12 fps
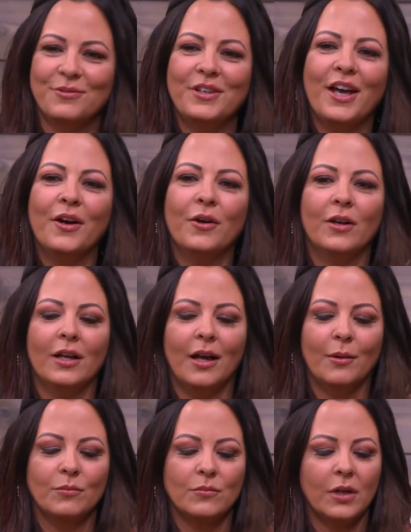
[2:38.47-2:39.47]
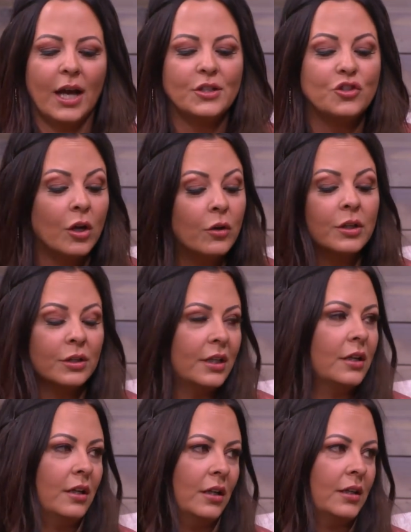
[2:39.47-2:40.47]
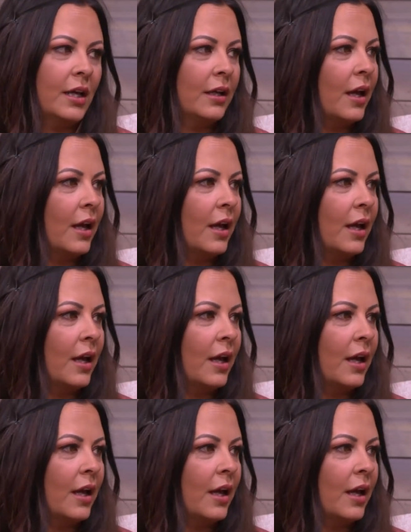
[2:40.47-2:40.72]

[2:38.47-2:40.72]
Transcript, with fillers: No, I jokingly call it that,